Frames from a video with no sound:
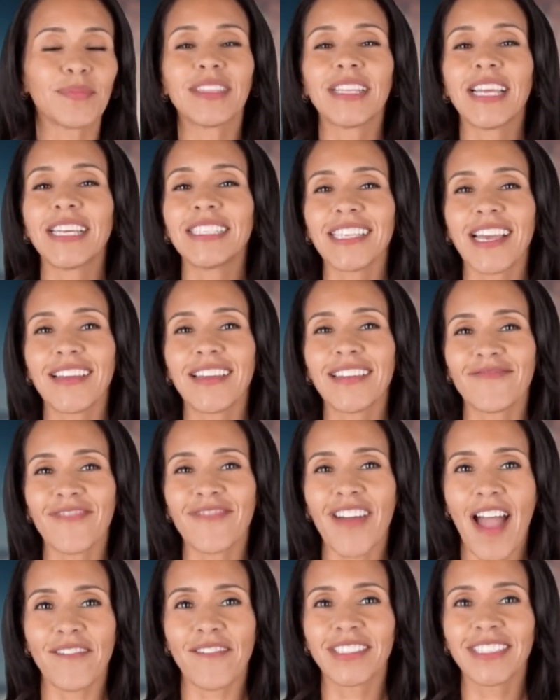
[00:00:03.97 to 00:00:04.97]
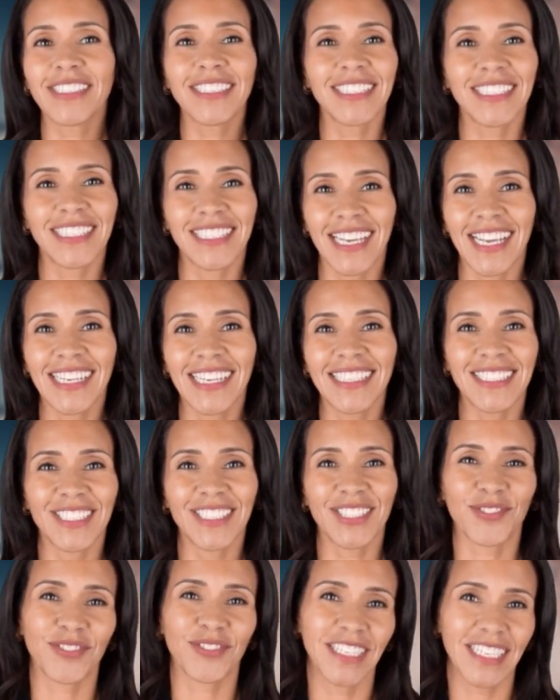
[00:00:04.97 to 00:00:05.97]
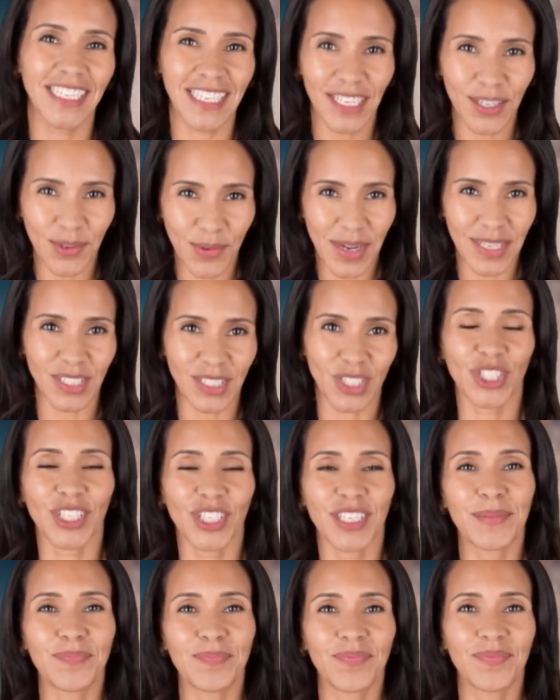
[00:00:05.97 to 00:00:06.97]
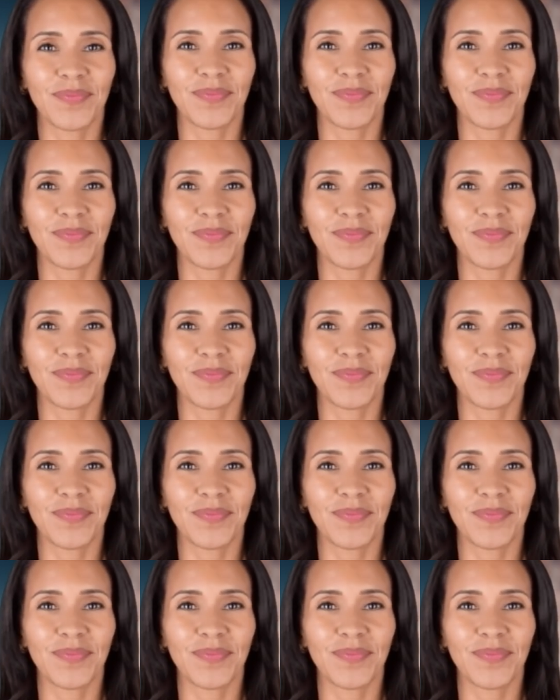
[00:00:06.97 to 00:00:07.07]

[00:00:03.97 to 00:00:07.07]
Let's unravel today's intriguing question.